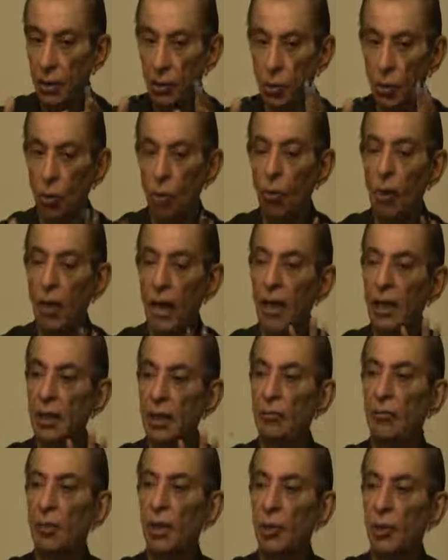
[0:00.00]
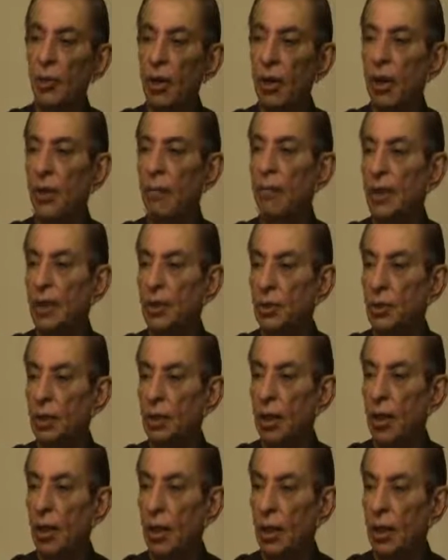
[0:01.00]
do as per your
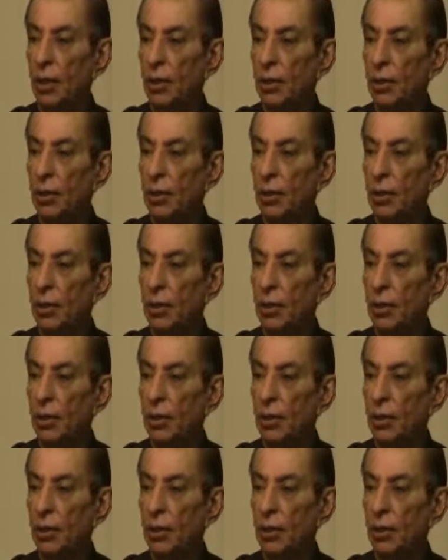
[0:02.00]
capacity